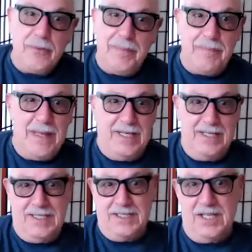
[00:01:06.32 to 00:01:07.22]
made
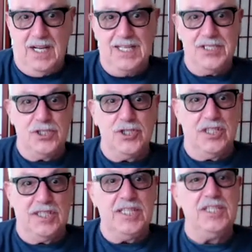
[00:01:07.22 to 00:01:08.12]
it as a licensed
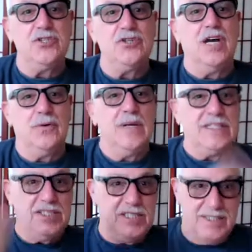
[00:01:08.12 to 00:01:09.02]
Unity teacher. I
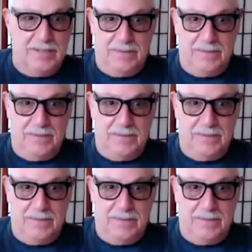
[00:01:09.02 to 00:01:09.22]
went to,